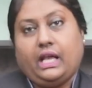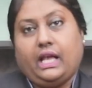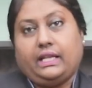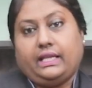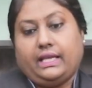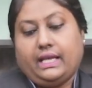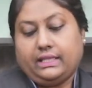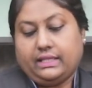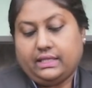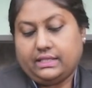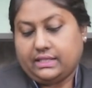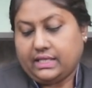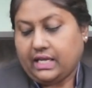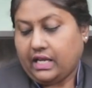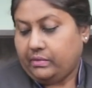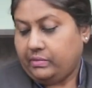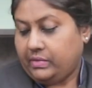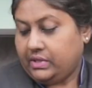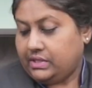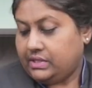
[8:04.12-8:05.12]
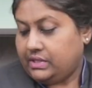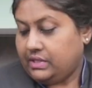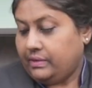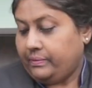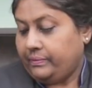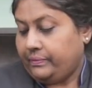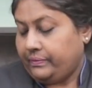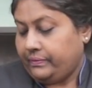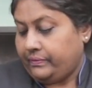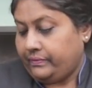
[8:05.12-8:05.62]
And get a stand
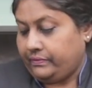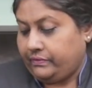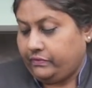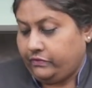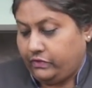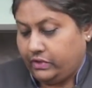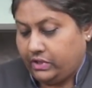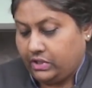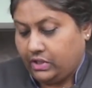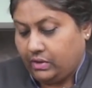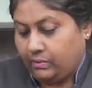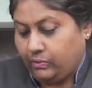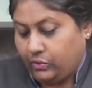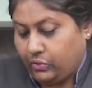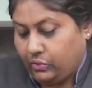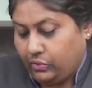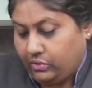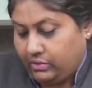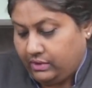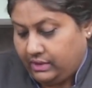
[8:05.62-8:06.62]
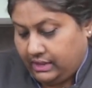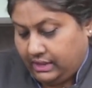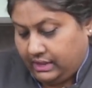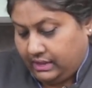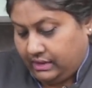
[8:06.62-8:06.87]
mixer, fill the bowl.